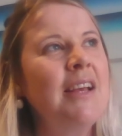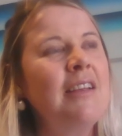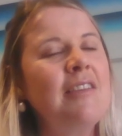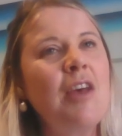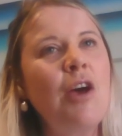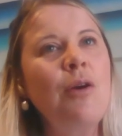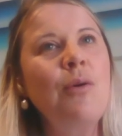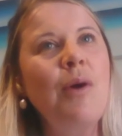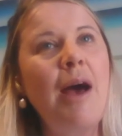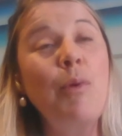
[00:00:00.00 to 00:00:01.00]

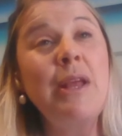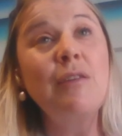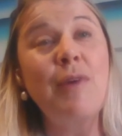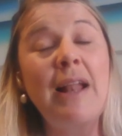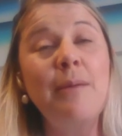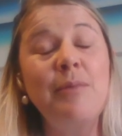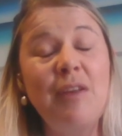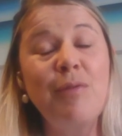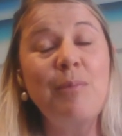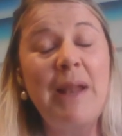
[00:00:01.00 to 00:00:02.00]
So, and we develop
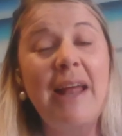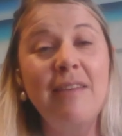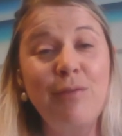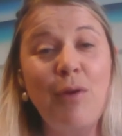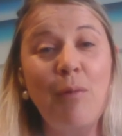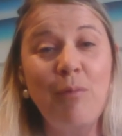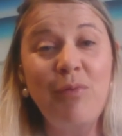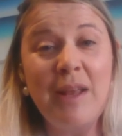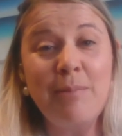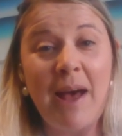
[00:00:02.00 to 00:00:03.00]
different blends from
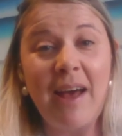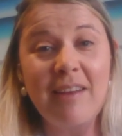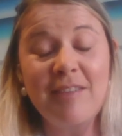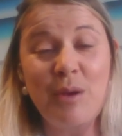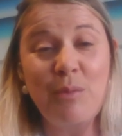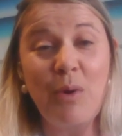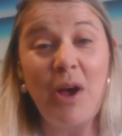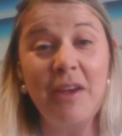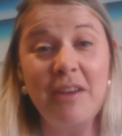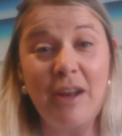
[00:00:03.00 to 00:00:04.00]
feedback. So it
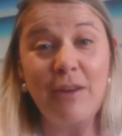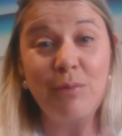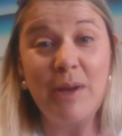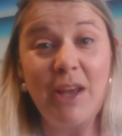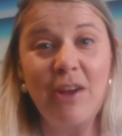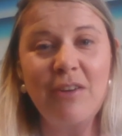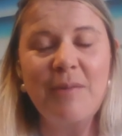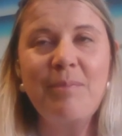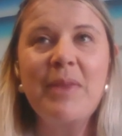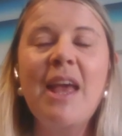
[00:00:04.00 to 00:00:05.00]
works, it's really good.
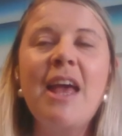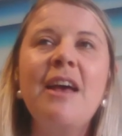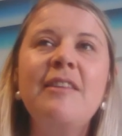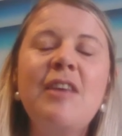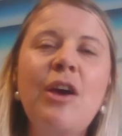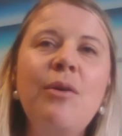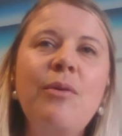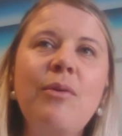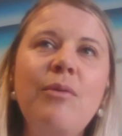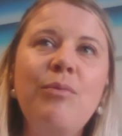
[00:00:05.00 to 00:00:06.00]
So
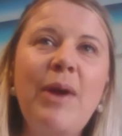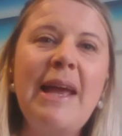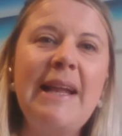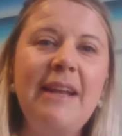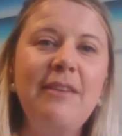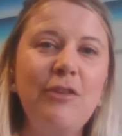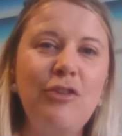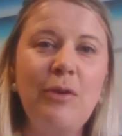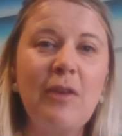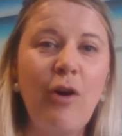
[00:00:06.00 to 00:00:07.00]
really to
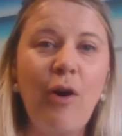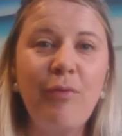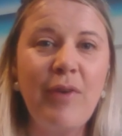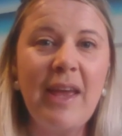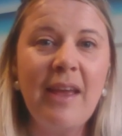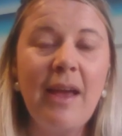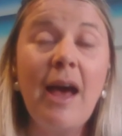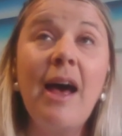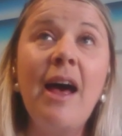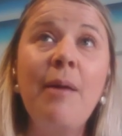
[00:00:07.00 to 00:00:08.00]
choose our coffee.
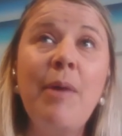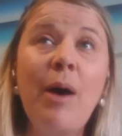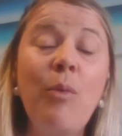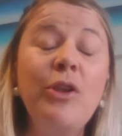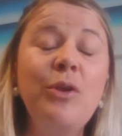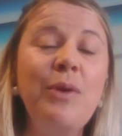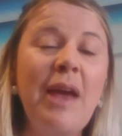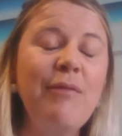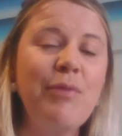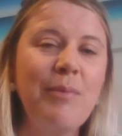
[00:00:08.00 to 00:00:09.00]
And what you
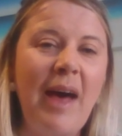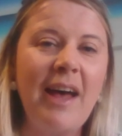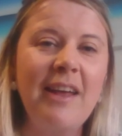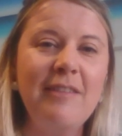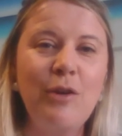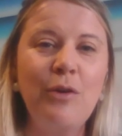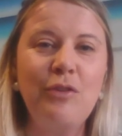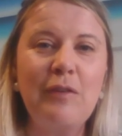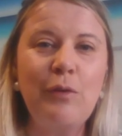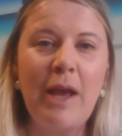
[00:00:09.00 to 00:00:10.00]
get from that is not
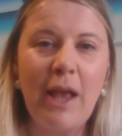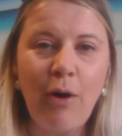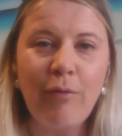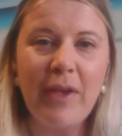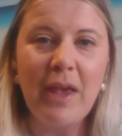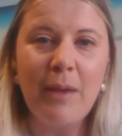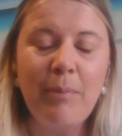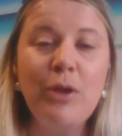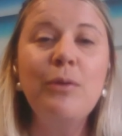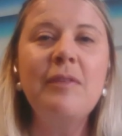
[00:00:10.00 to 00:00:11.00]
just great coffee,
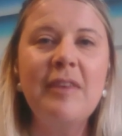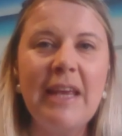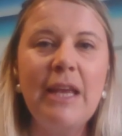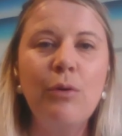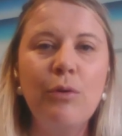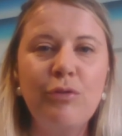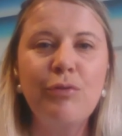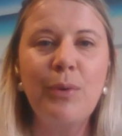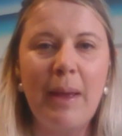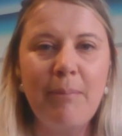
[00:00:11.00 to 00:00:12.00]
but you see your
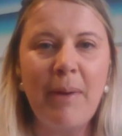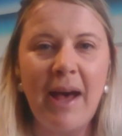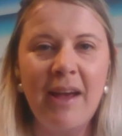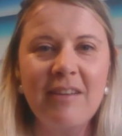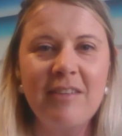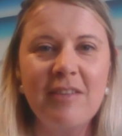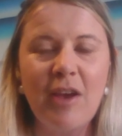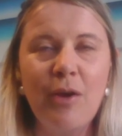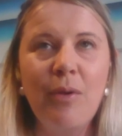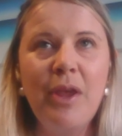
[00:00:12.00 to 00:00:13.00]
true impact.
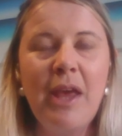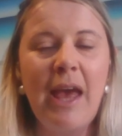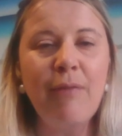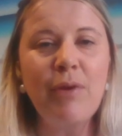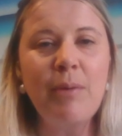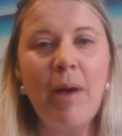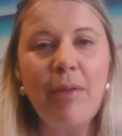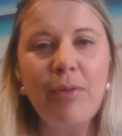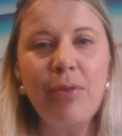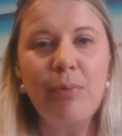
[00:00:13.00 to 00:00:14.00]
So every
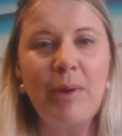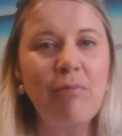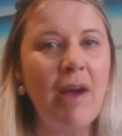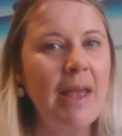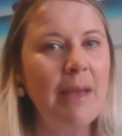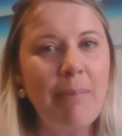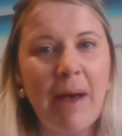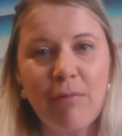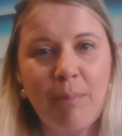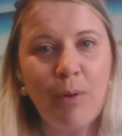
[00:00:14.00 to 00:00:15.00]
month we write
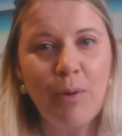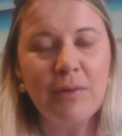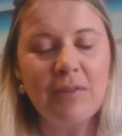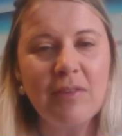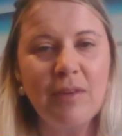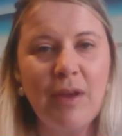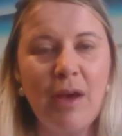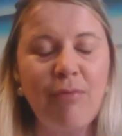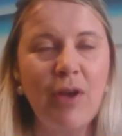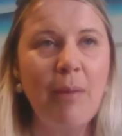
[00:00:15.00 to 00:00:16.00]
impact reports
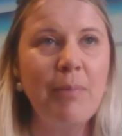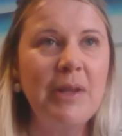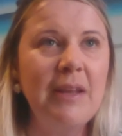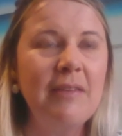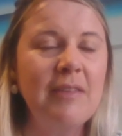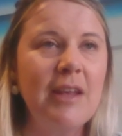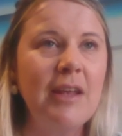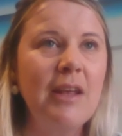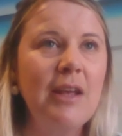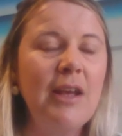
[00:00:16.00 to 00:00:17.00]
for companies that
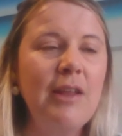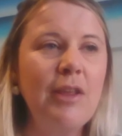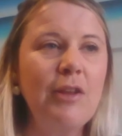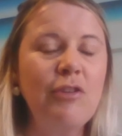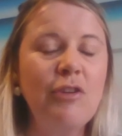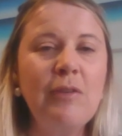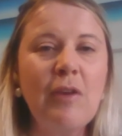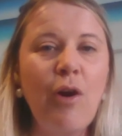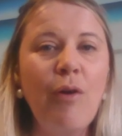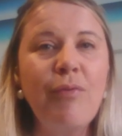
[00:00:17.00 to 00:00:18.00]
choose
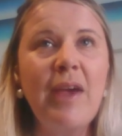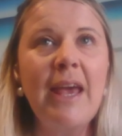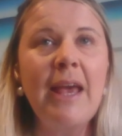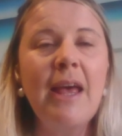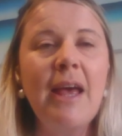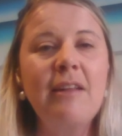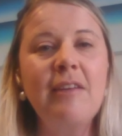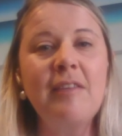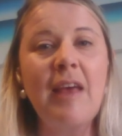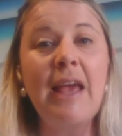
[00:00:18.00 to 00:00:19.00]
our coffee
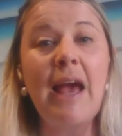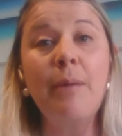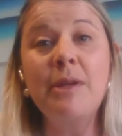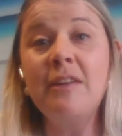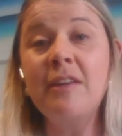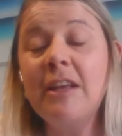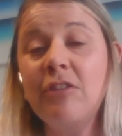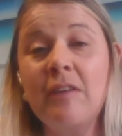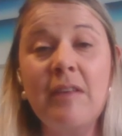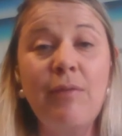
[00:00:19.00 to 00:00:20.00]
to say how many
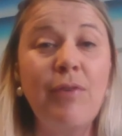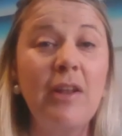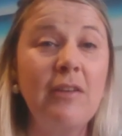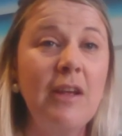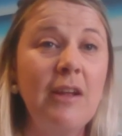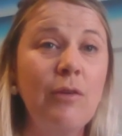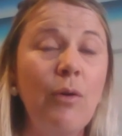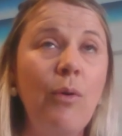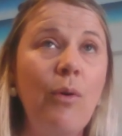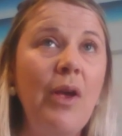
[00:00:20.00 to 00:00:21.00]
teachers they funded,
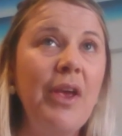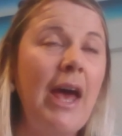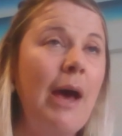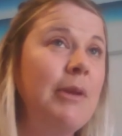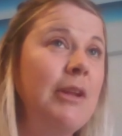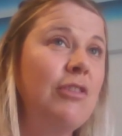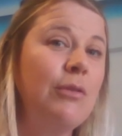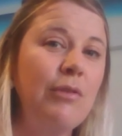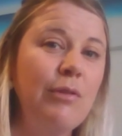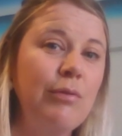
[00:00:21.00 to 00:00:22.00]
or how many
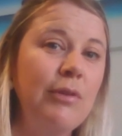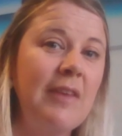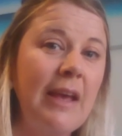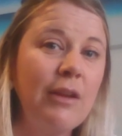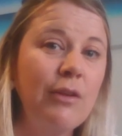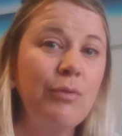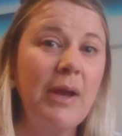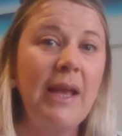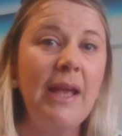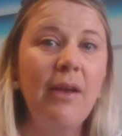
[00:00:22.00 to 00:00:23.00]
children through
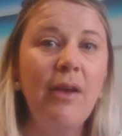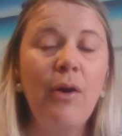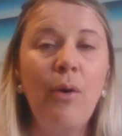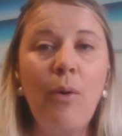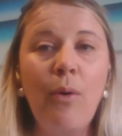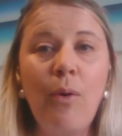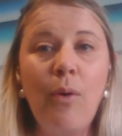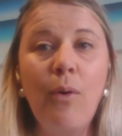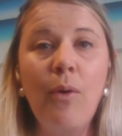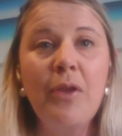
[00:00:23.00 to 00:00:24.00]
secondary,
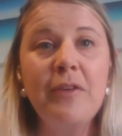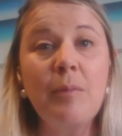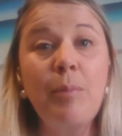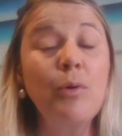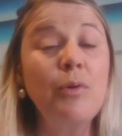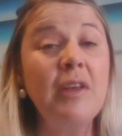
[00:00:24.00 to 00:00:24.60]
or supporting